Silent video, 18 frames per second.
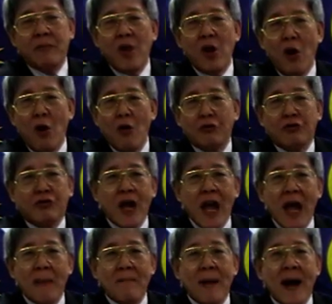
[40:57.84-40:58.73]

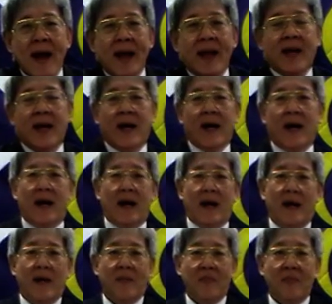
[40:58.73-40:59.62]
DOJ
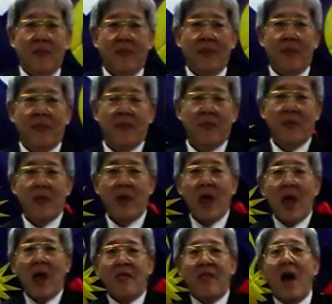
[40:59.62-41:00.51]
America.
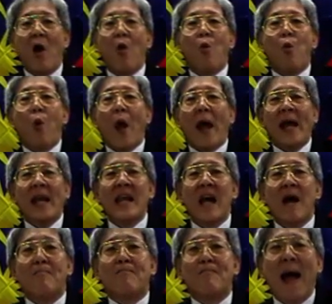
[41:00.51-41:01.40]
They are whacking
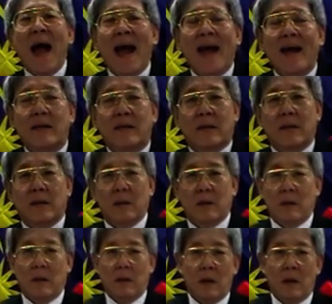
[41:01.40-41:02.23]
their banks.